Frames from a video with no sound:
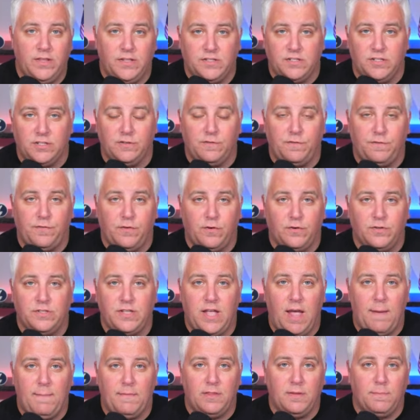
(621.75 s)
This is his first
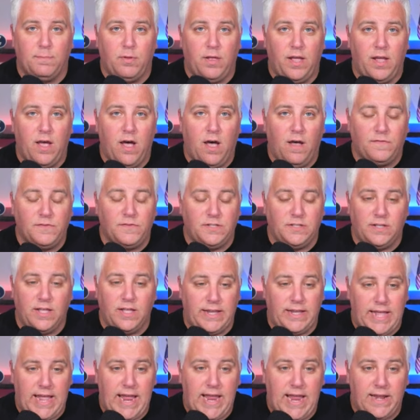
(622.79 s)
time in the playoffs in
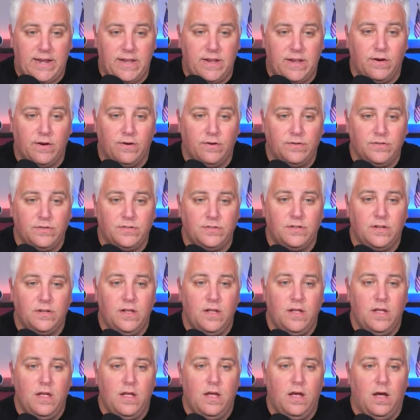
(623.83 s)
like eight years,
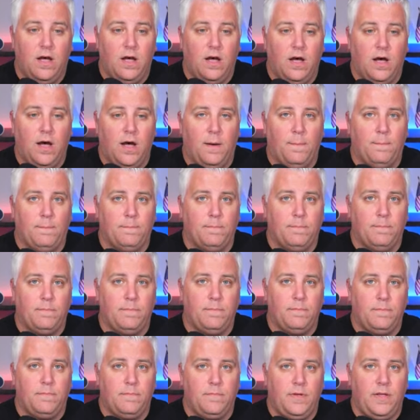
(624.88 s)
um,
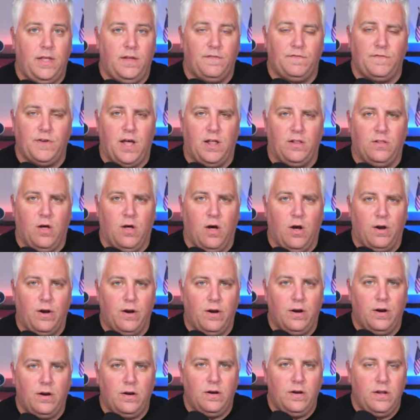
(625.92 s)
if not
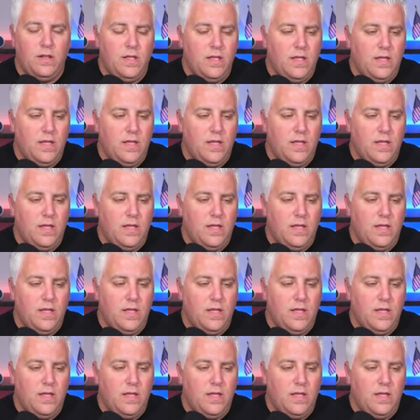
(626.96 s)
longer.